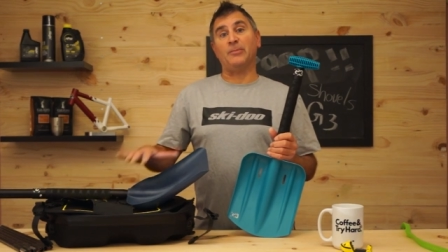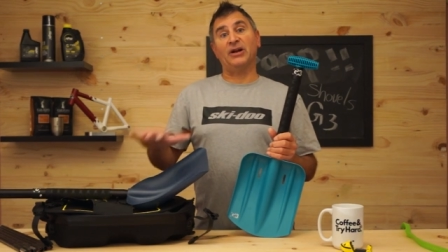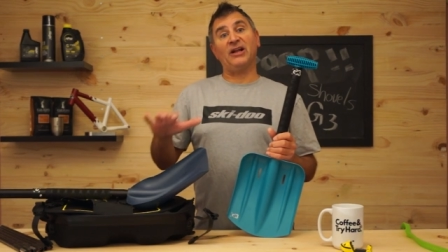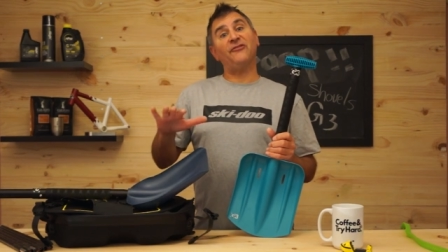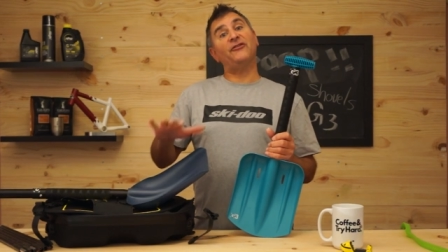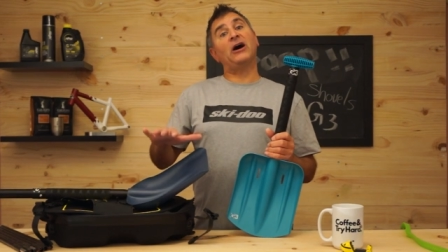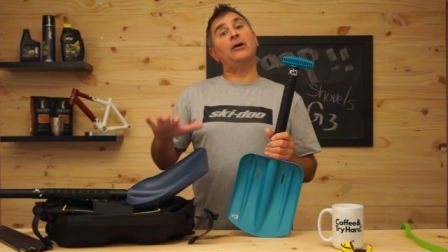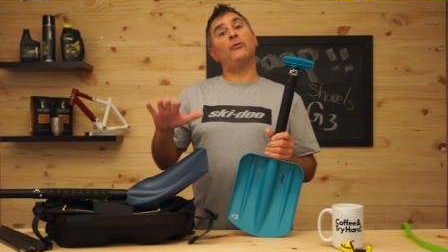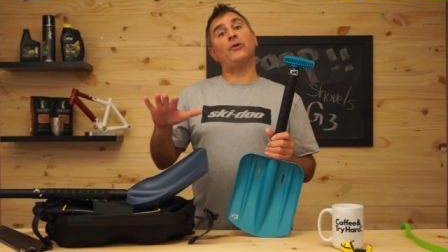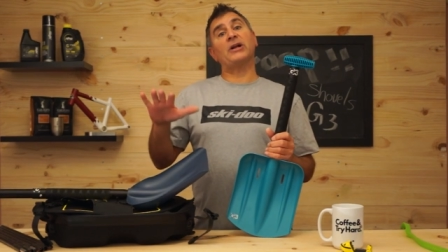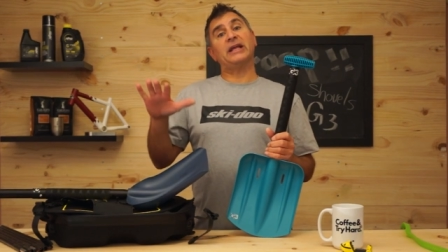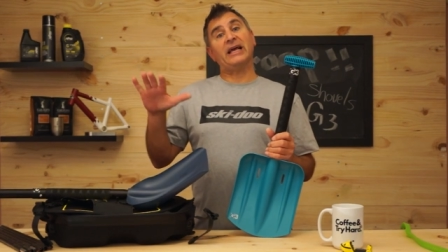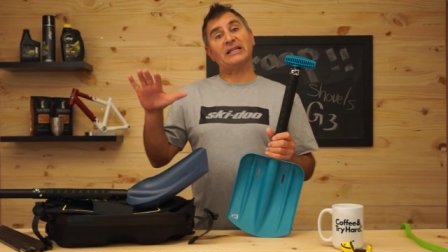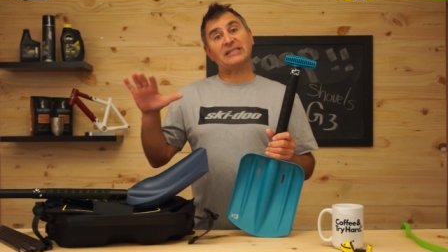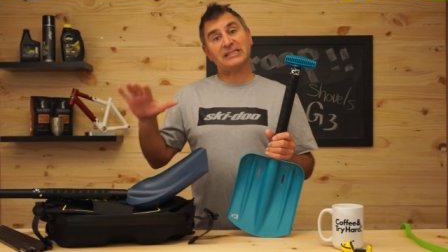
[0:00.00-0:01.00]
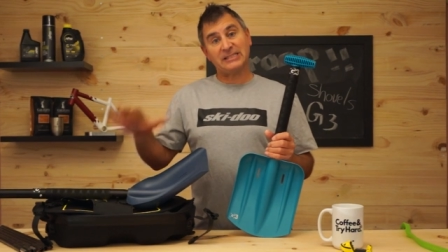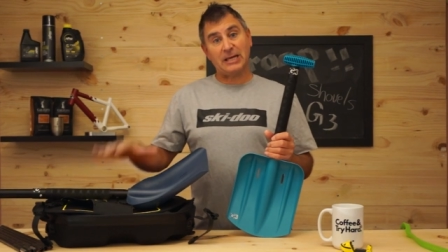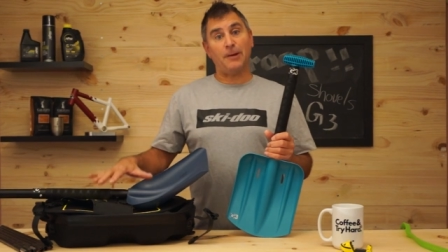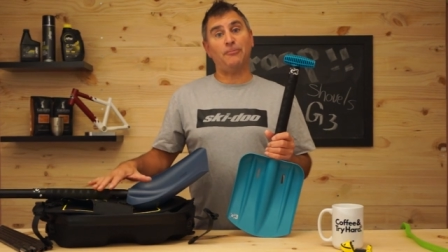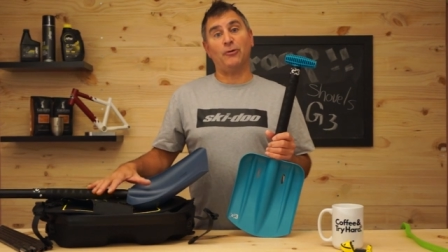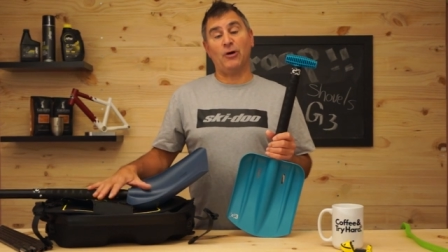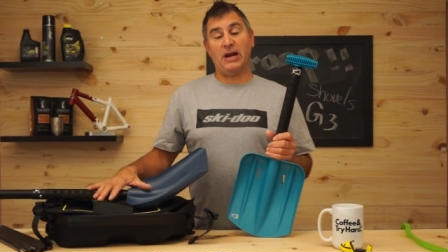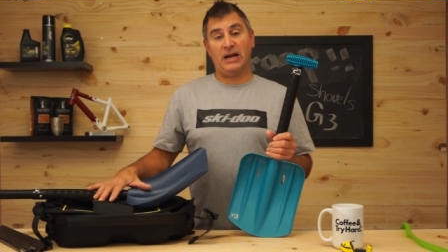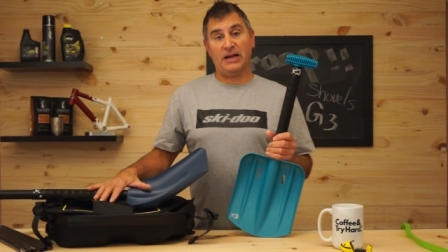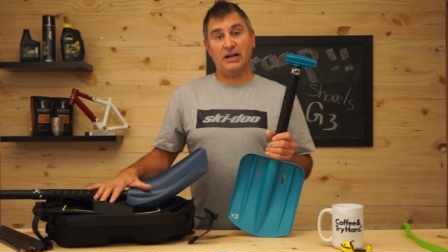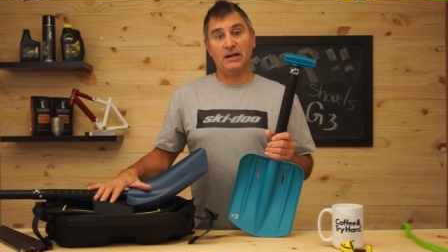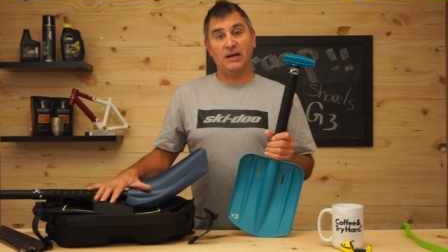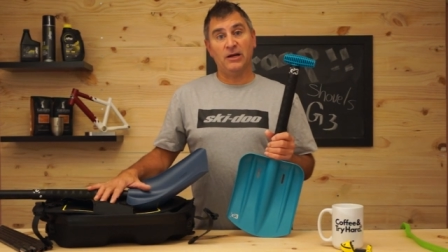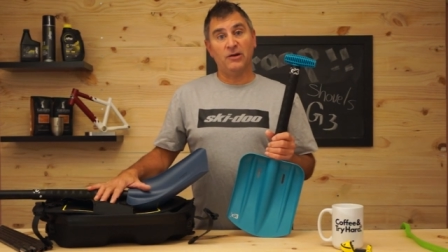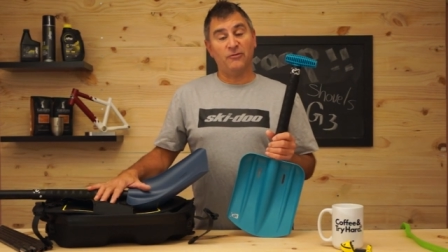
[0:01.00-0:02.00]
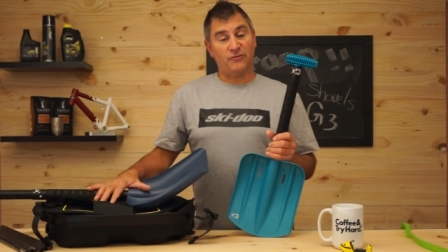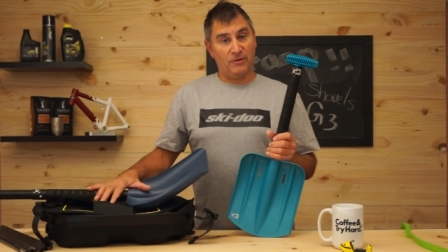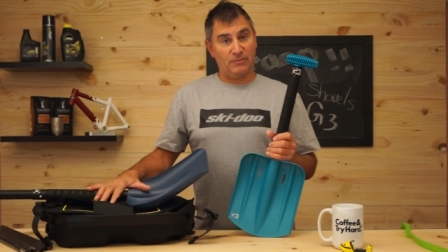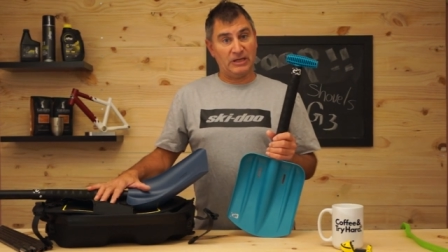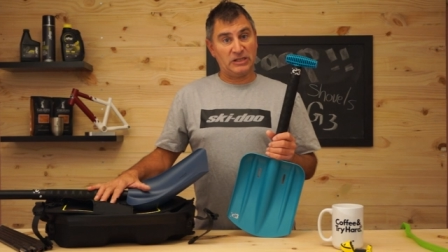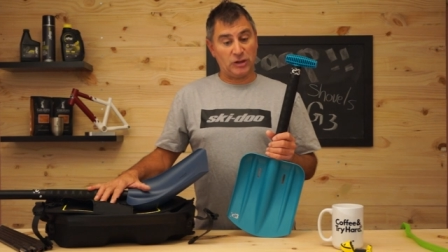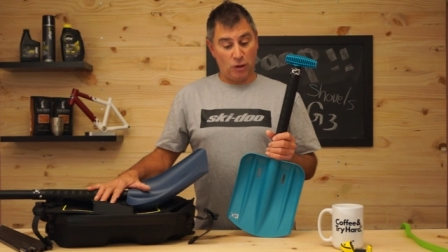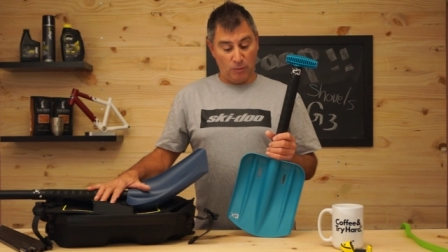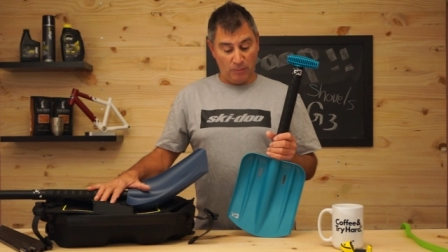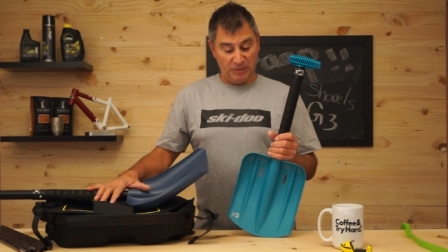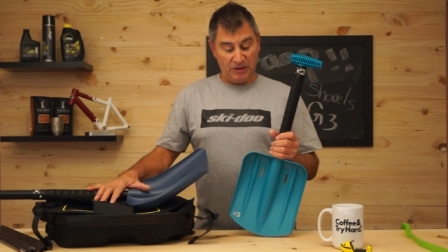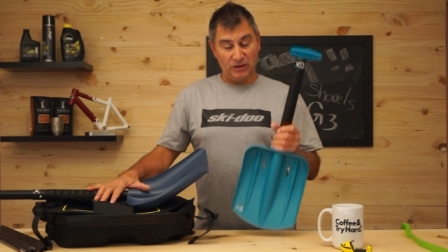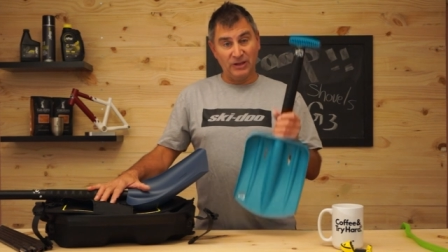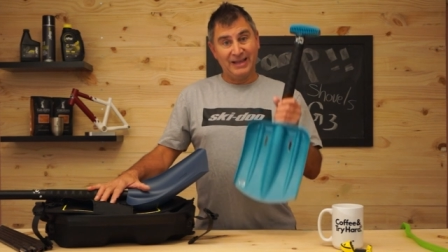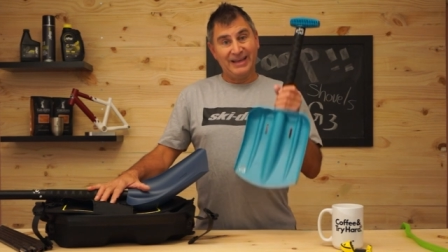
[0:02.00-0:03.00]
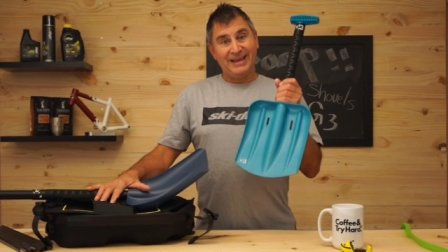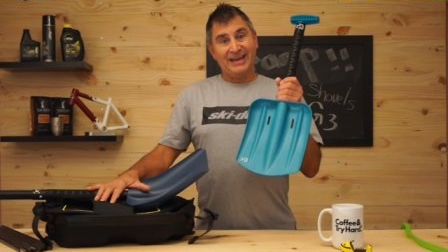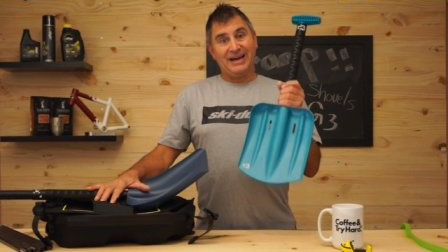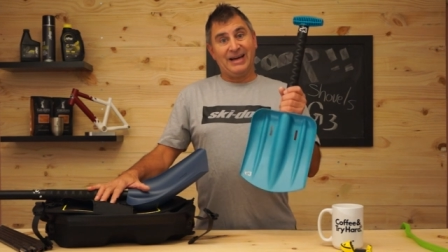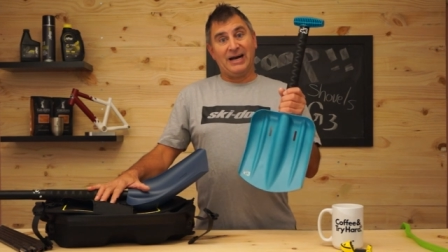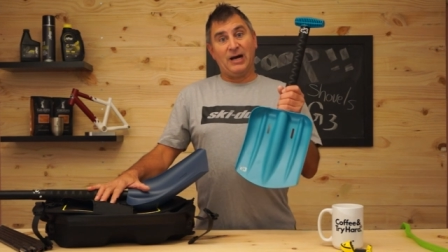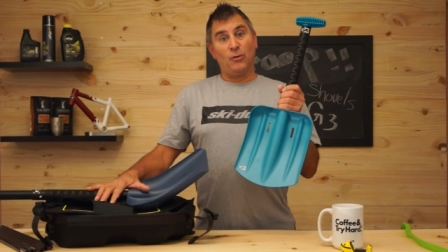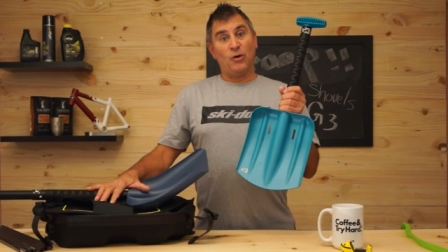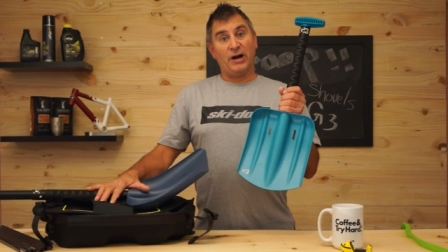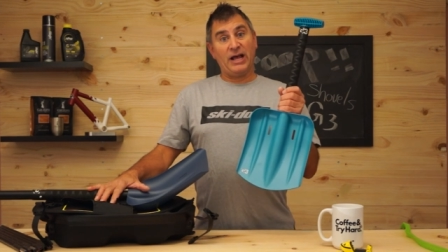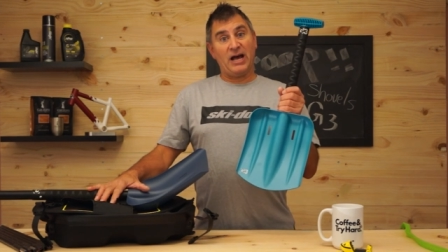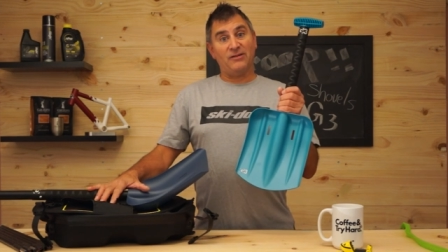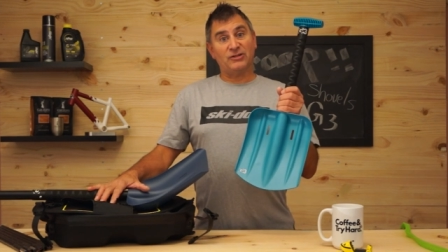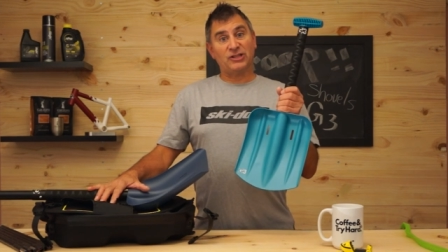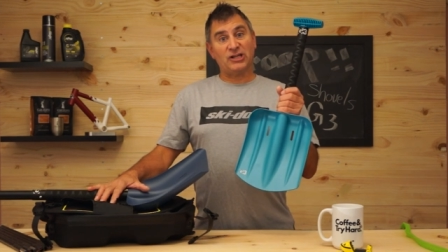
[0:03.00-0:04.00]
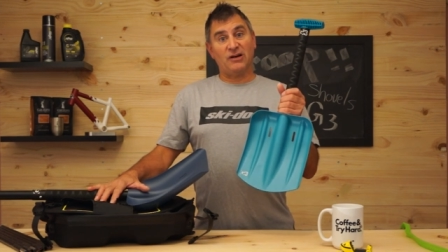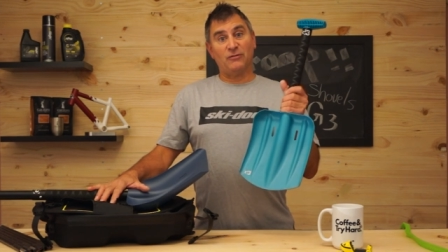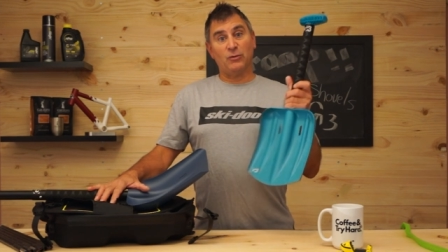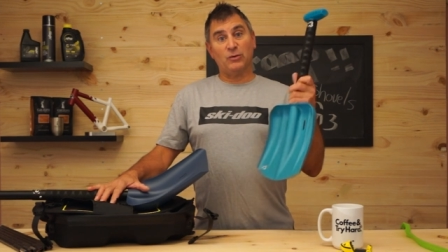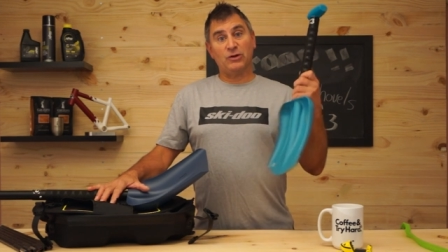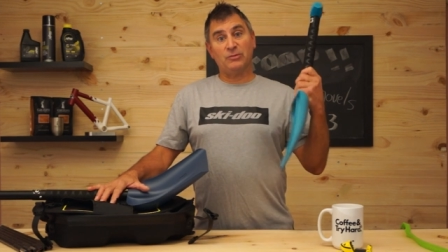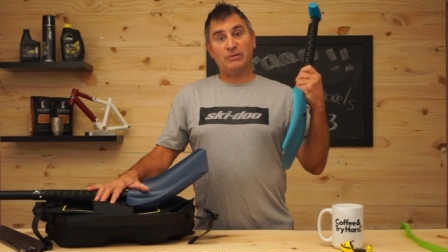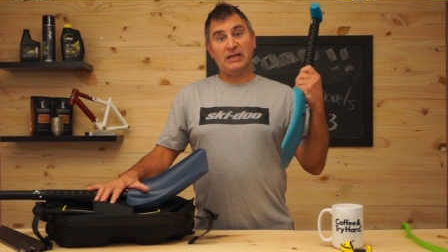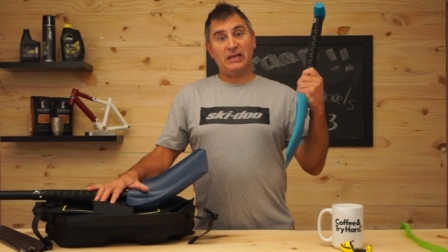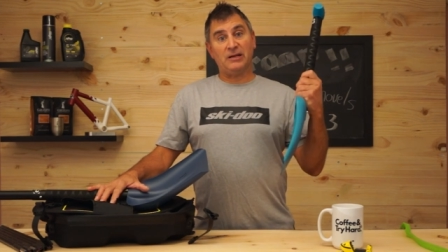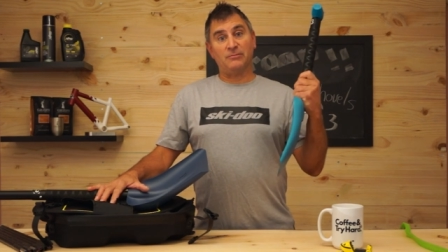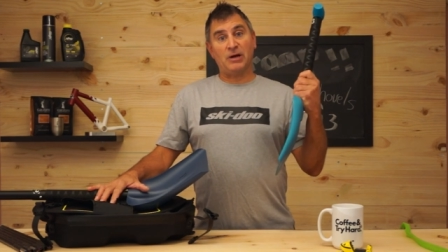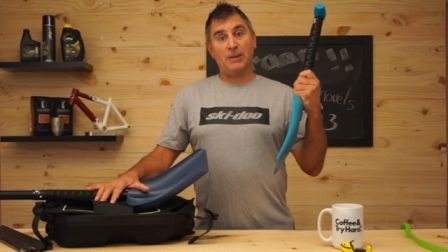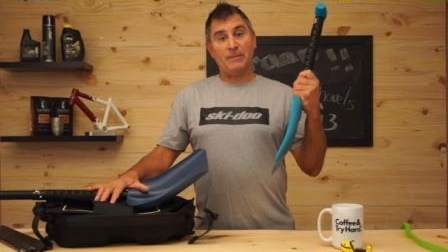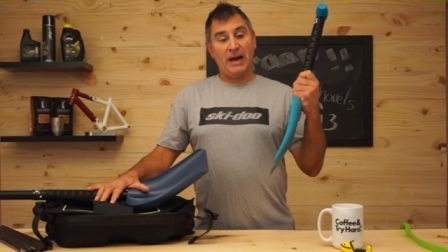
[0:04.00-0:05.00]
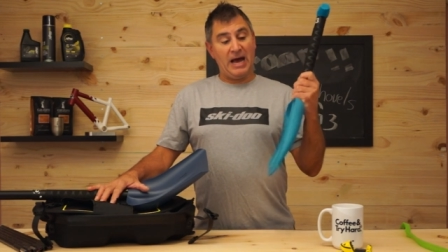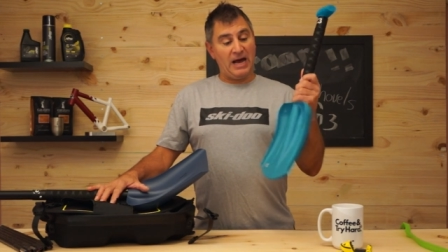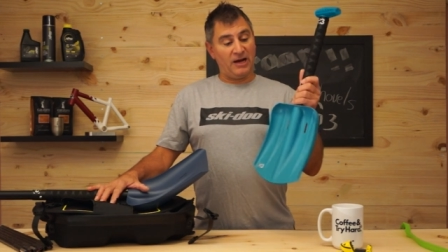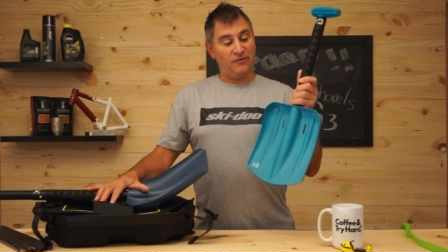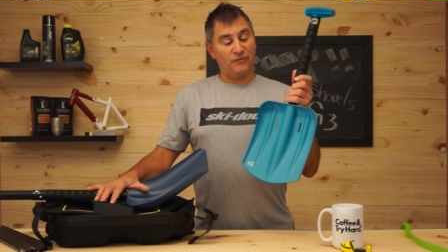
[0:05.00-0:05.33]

But if I were to get separated from my snowmobile, I want to have a shovel with me in my pack.